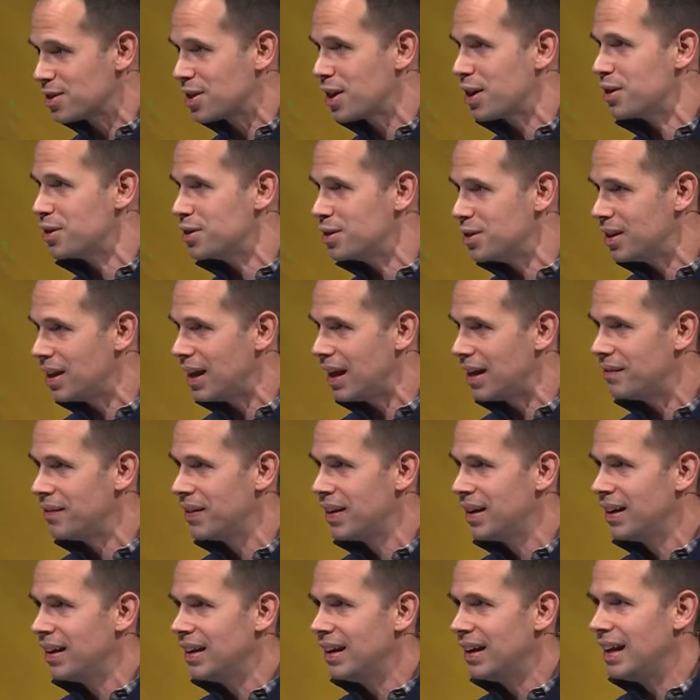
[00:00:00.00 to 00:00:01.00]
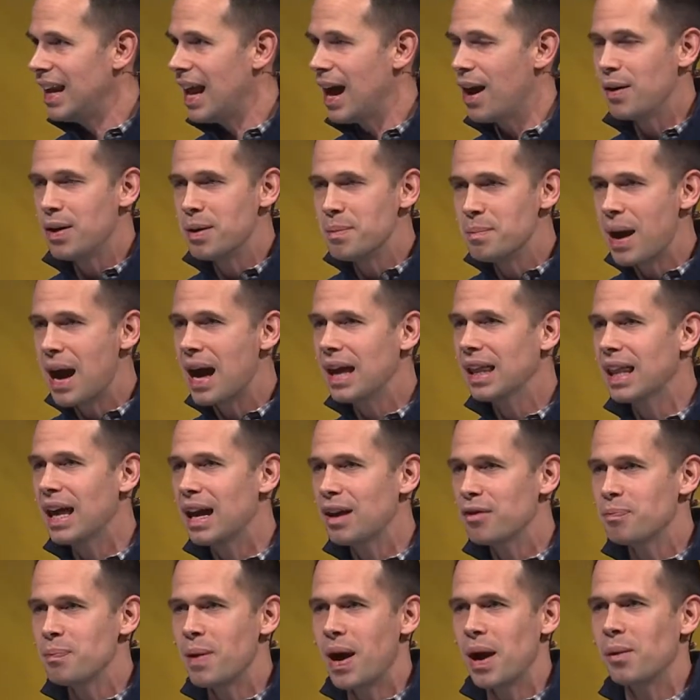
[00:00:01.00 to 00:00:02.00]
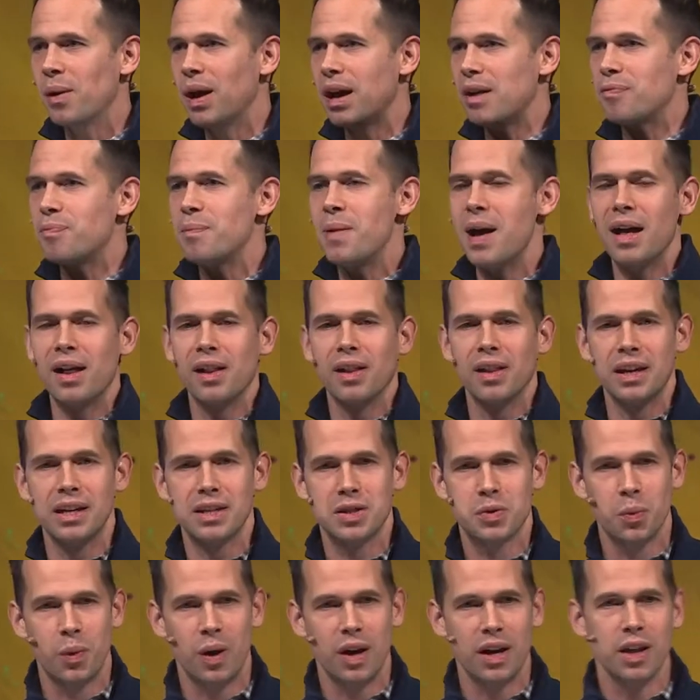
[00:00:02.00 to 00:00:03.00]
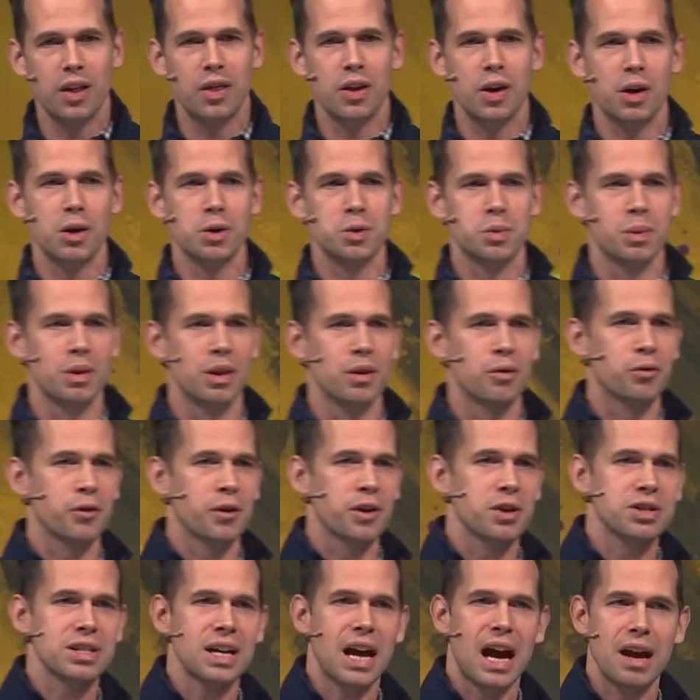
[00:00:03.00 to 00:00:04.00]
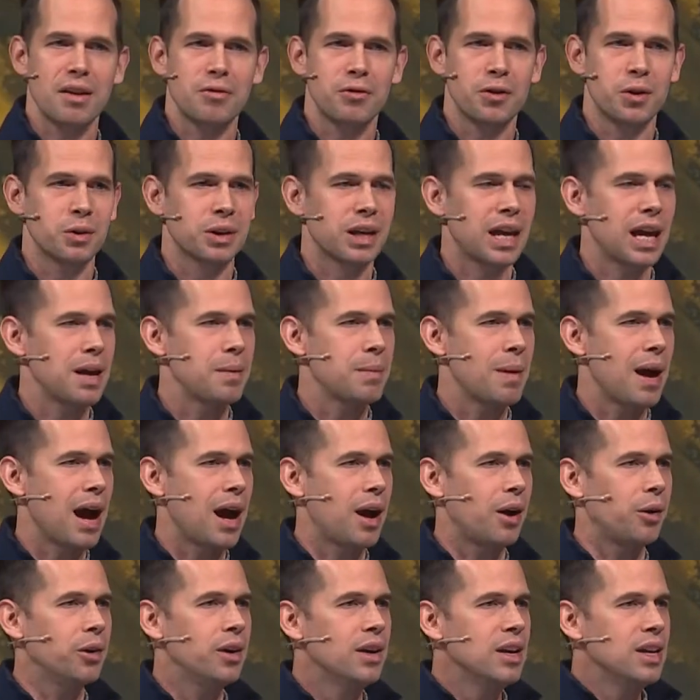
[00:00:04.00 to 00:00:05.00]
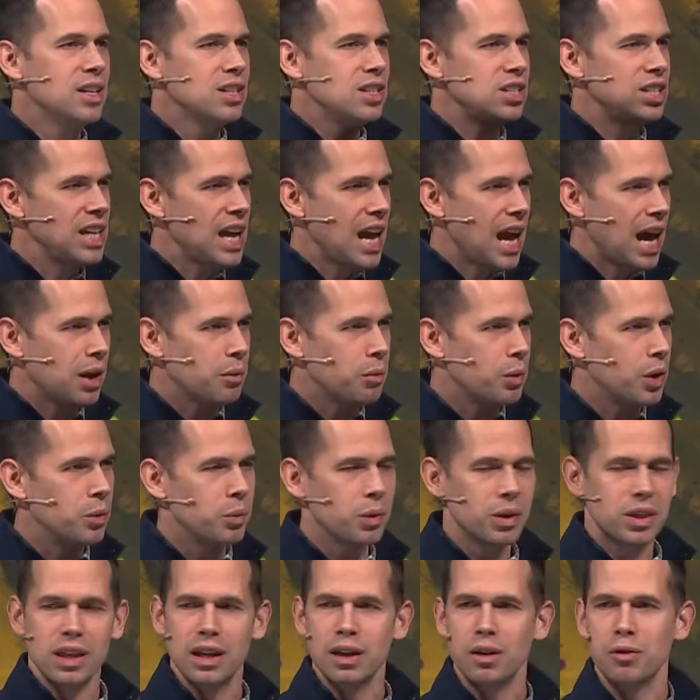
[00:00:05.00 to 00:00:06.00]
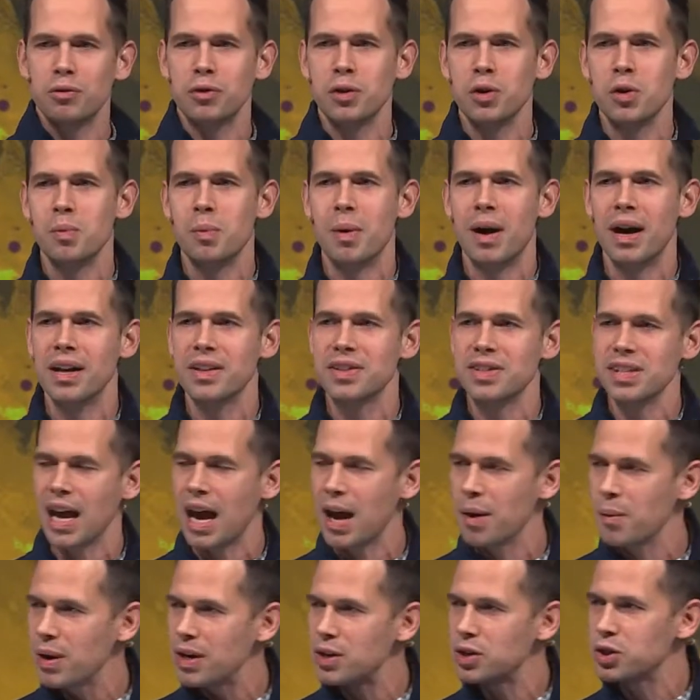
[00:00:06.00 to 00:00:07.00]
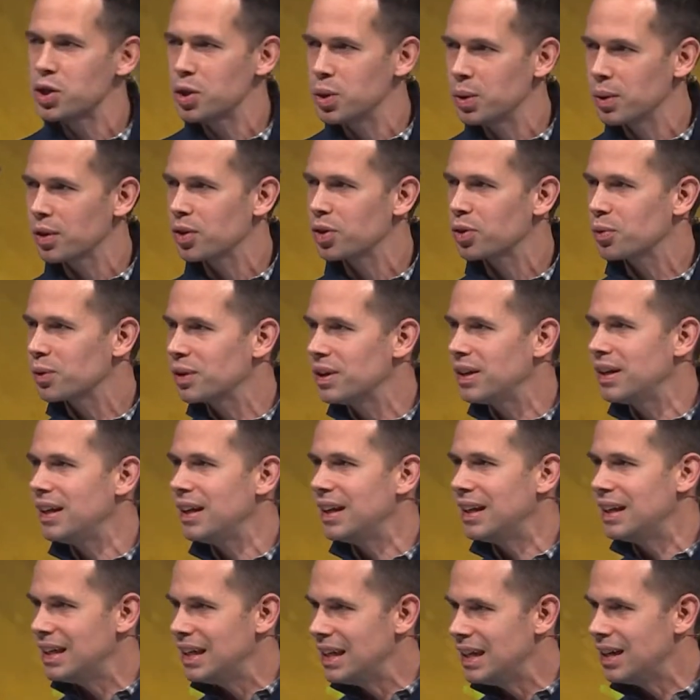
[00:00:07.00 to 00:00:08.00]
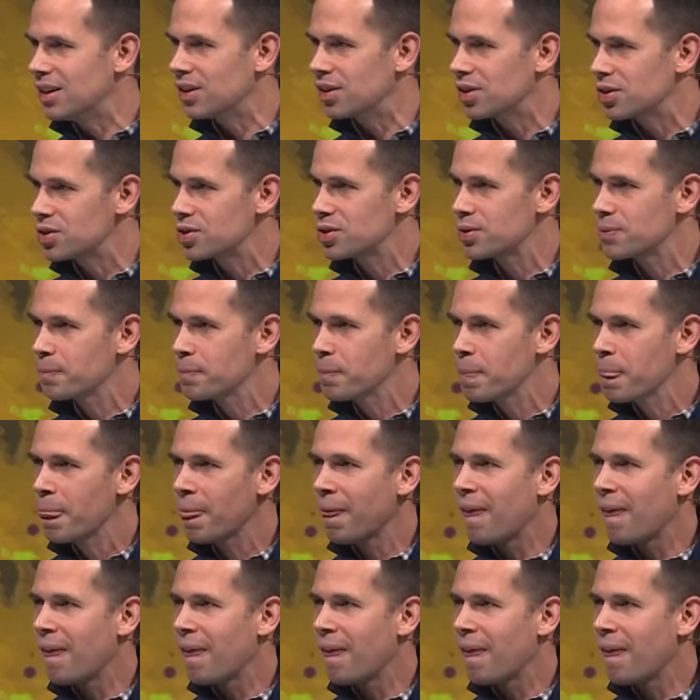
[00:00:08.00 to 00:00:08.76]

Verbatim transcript: here's how you do that. Now, in my life, my wife Mel is one of those. When the first iPhone came out, she had one within a few months. I went two or three years.